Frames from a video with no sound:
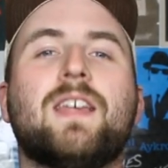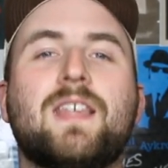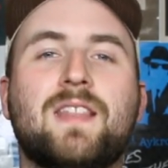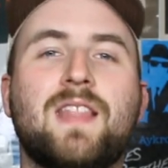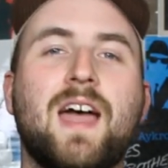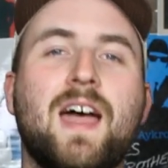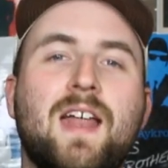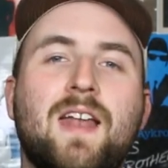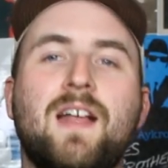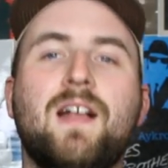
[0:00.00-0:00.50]

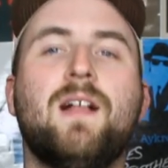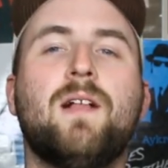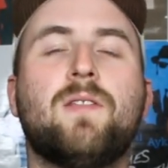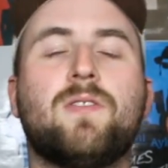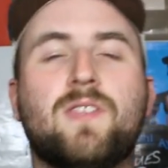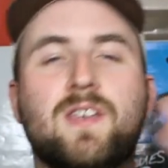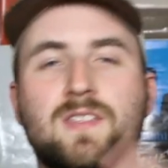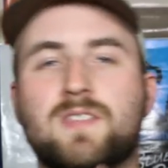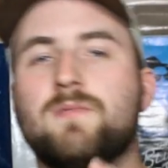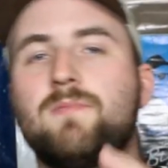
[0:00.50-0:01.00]
Like, that
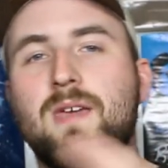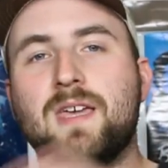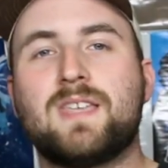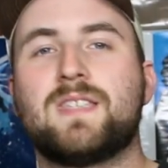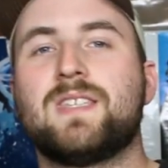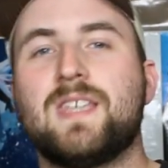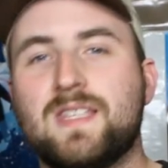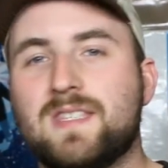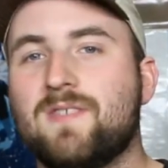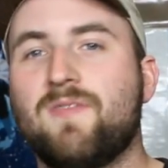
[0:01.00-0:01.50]
doesn't
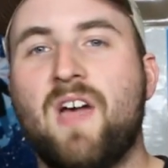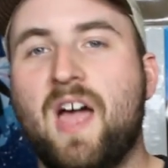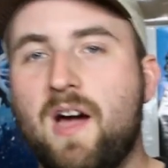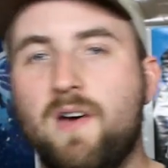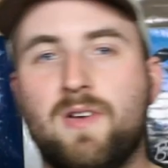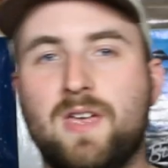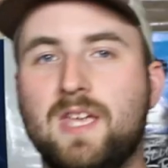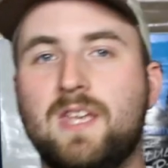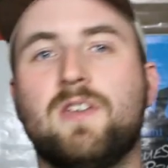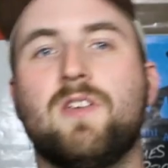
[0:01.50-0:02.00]
make sense of
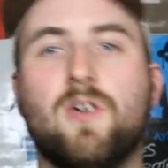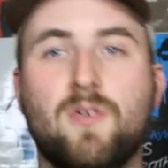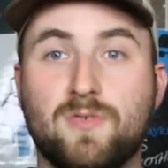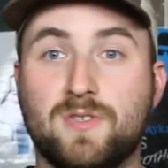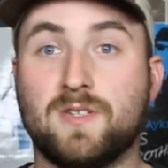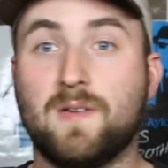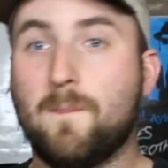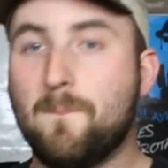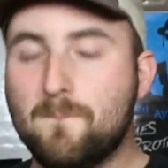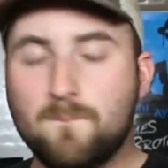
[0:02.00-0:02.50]
how he
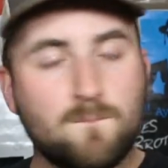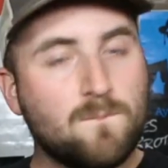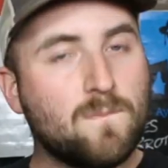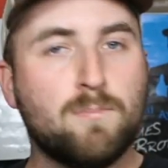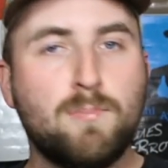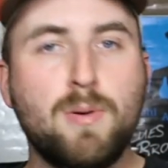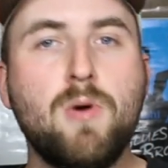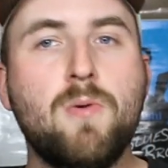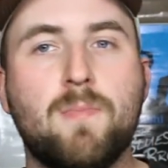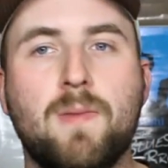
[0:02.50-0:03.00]
knows,
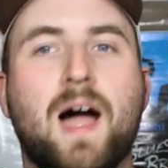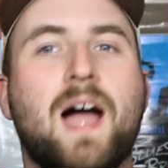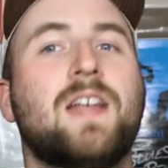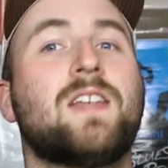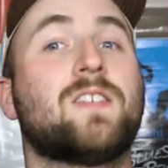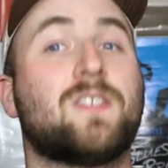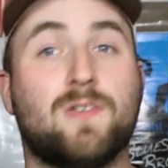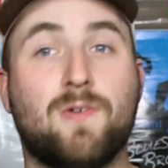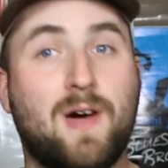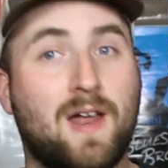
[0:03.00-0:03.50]
boom,
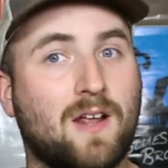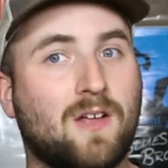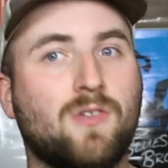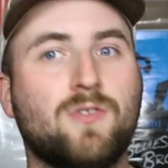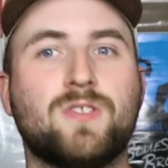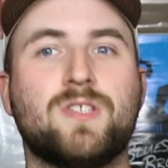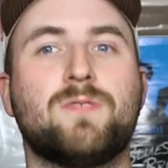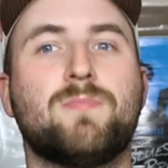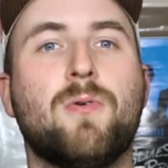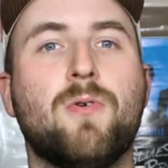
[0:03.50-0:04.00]
I just know how to
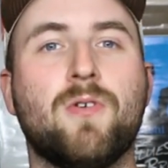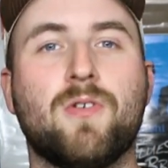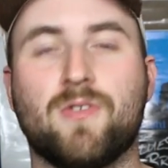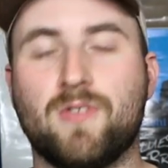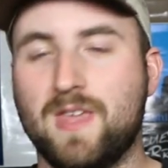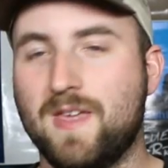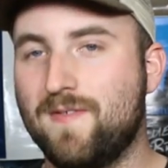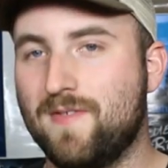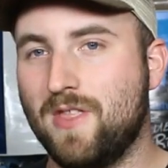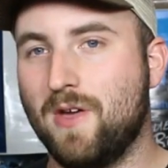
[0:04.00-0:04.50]
close this
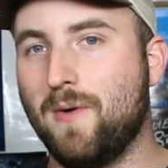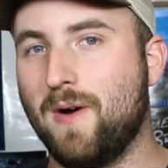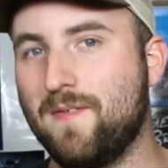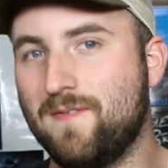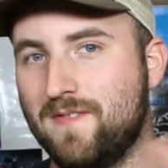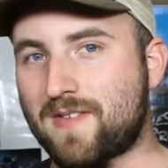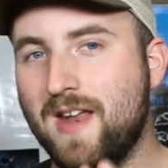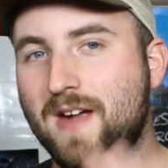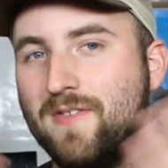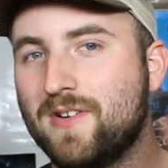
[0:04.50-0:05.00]
portal, even though
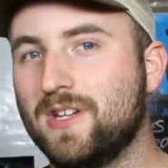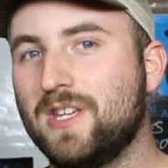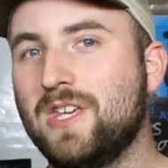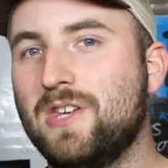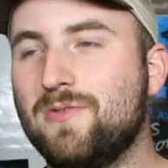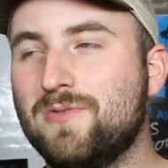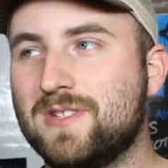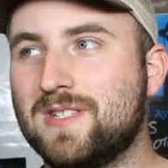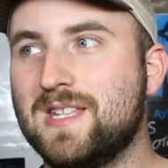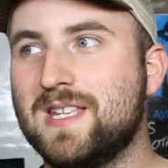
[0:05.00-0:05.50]
I've never
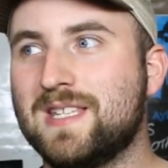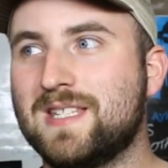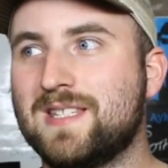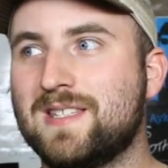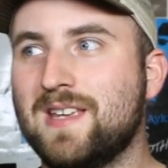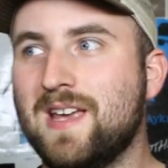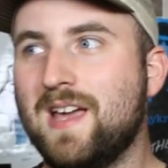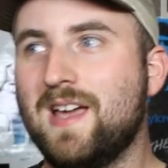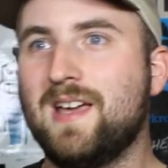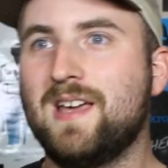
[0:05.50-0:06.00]
used
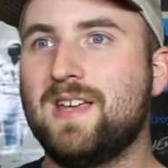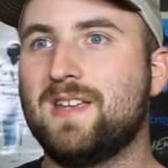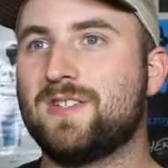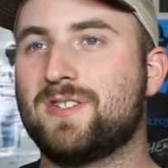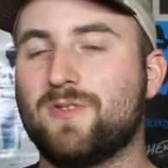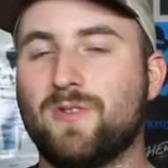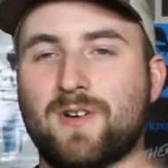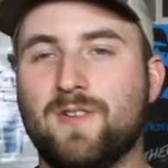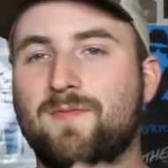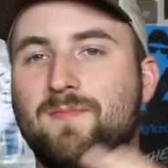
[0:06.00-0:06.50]
this
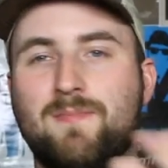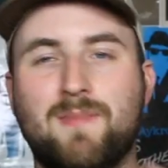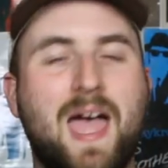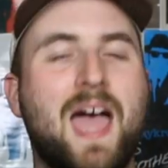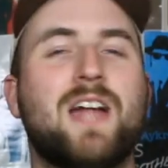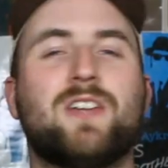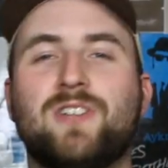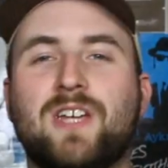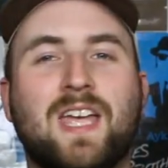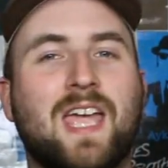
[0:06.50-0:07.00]
sort of
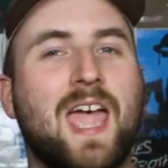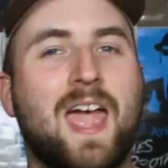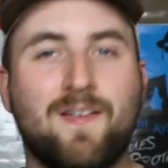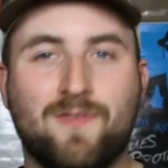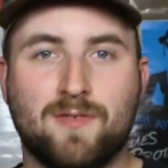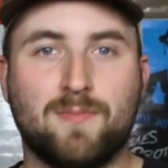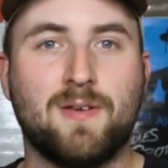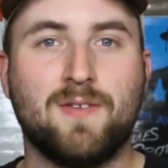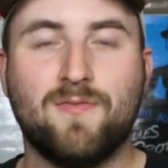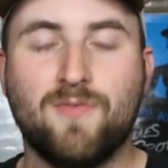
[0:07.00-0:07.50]
magic
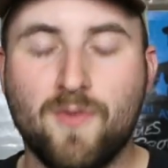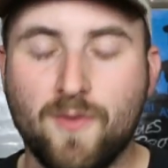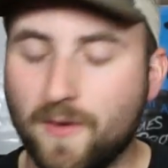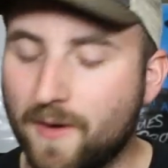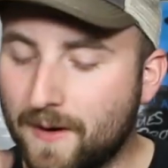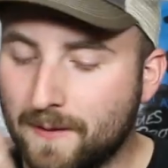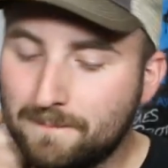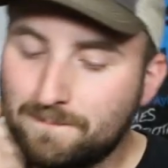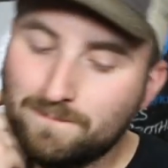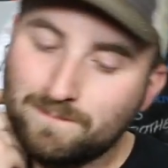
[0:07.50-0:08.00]
ever
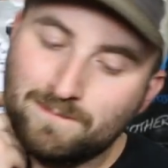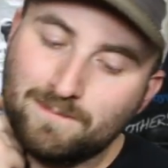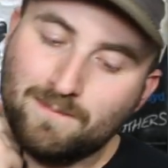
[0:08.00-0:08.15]
before.